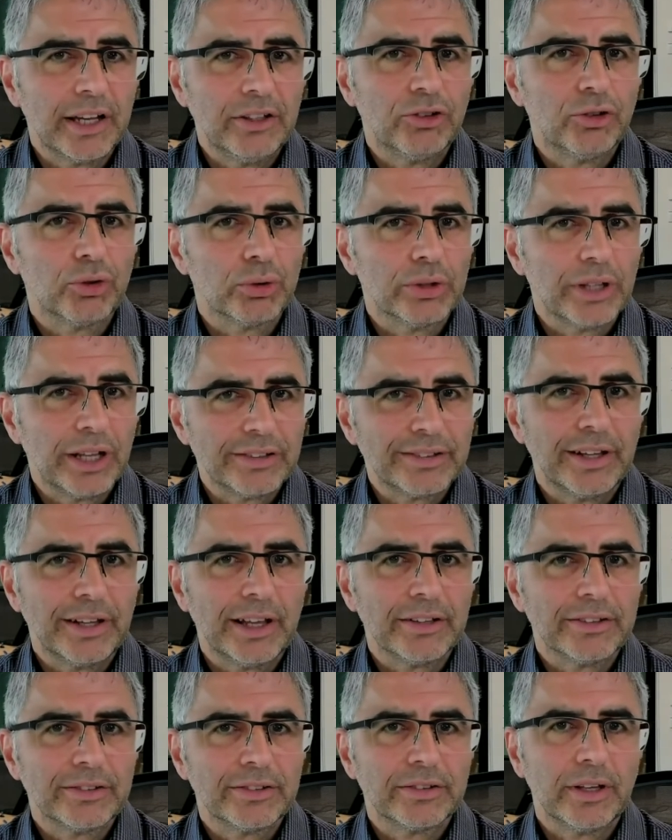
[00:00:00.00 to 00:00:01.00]
or dust
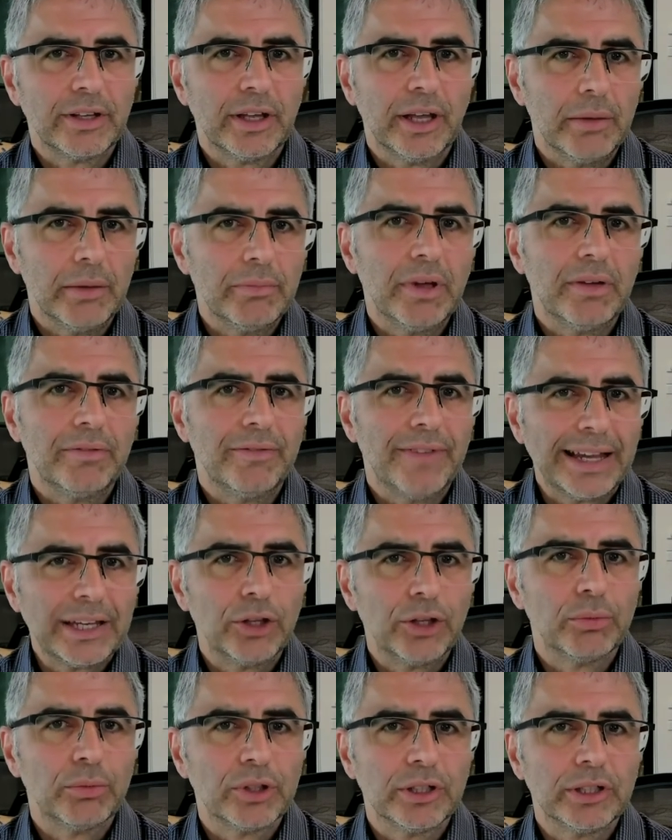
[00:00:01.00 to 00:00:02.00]
class M
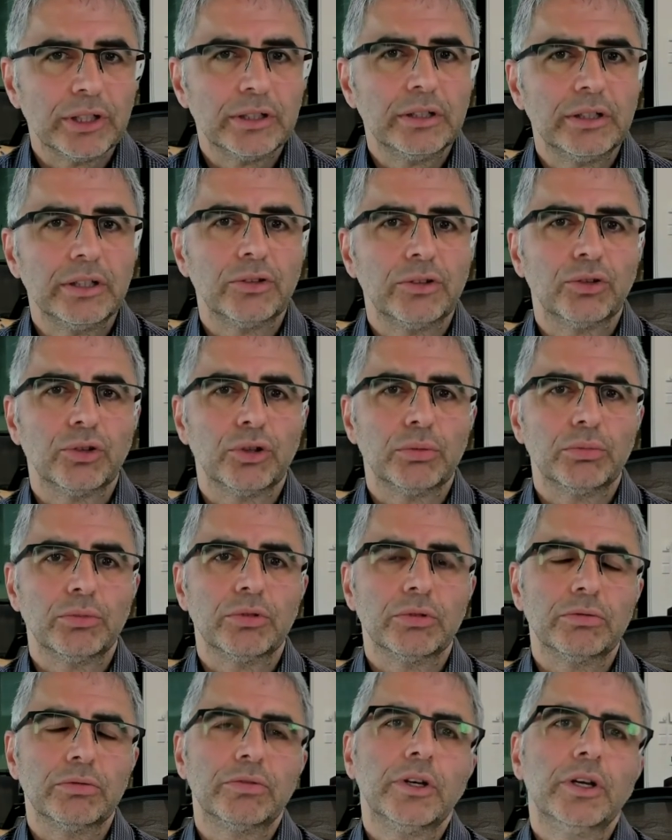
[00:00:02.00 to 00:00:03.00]
vacuum cleaner in terms
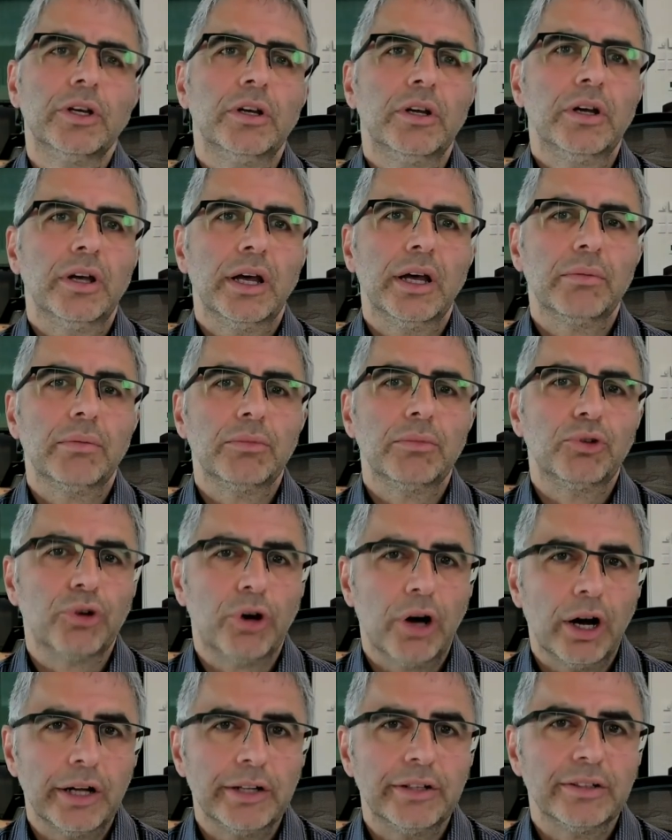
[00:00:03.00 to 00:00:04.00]
of
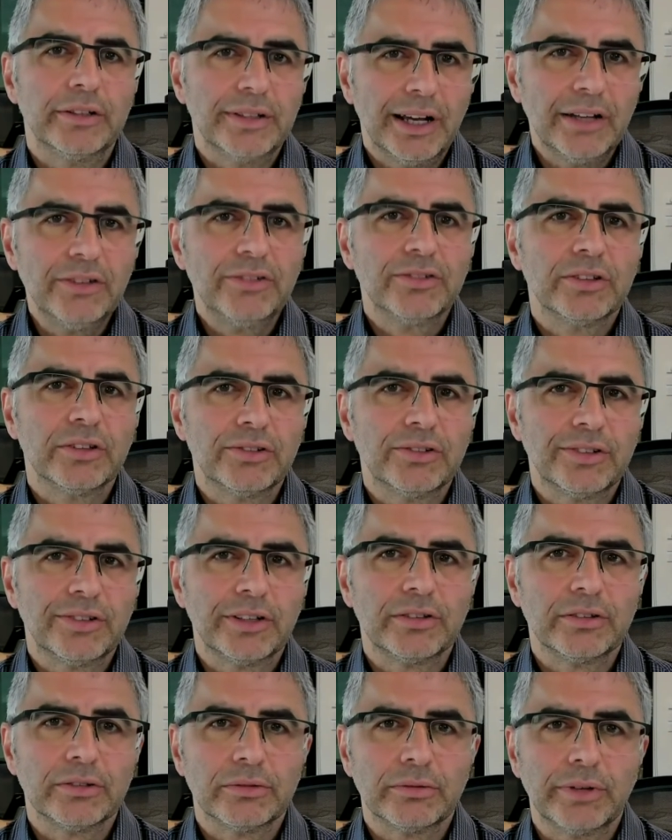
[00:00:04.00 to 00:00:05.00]
dried dust that's
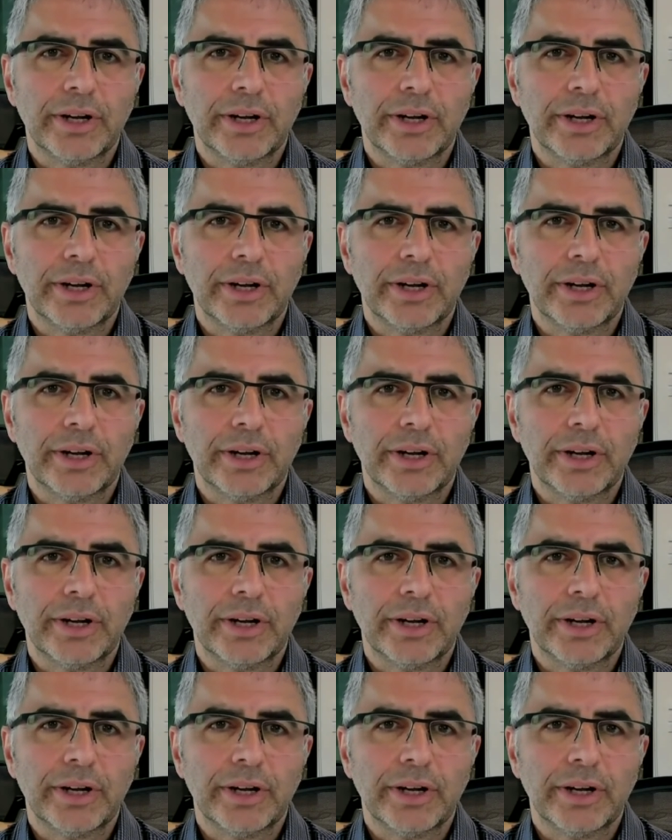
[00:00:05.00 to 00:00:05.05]
settled around